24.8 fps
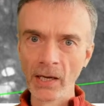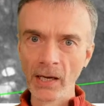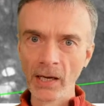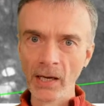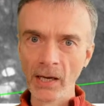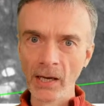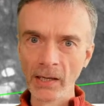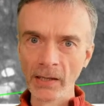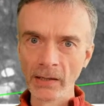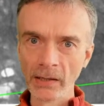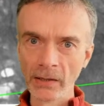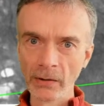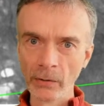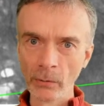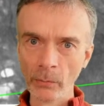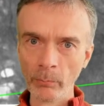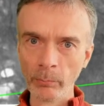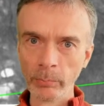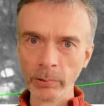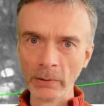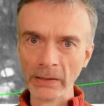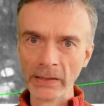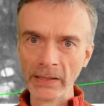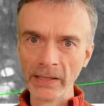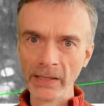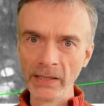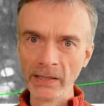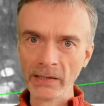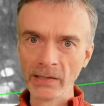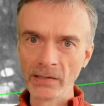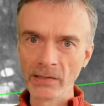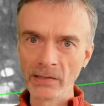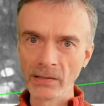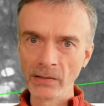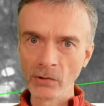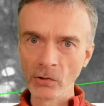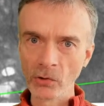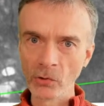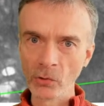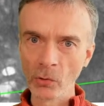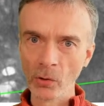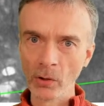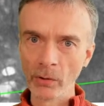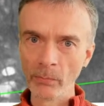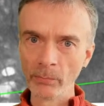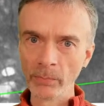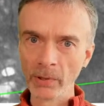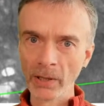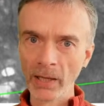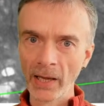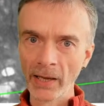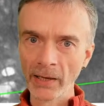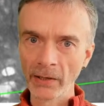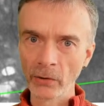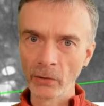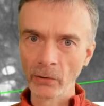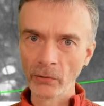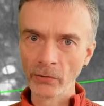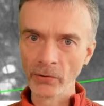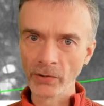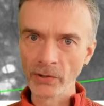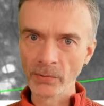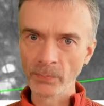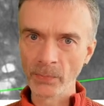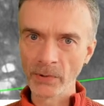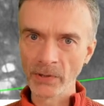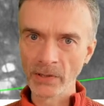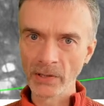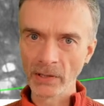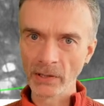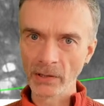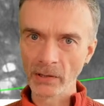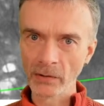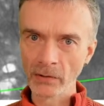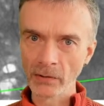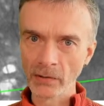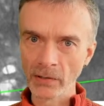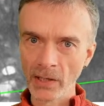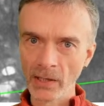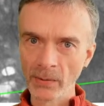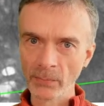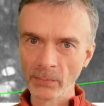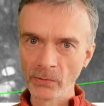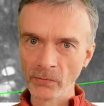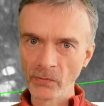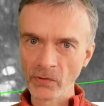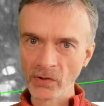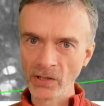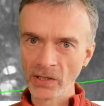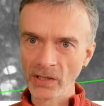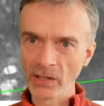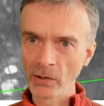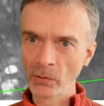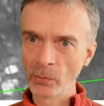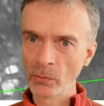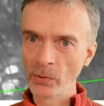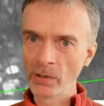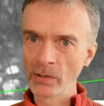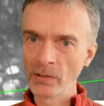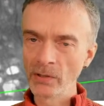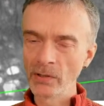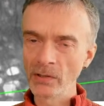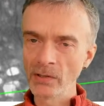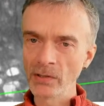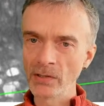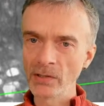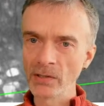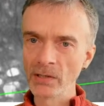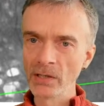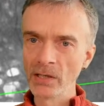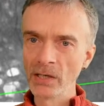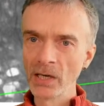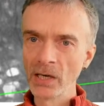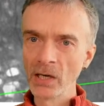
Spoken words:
and little bleeds that show up black on this particular type of sequence.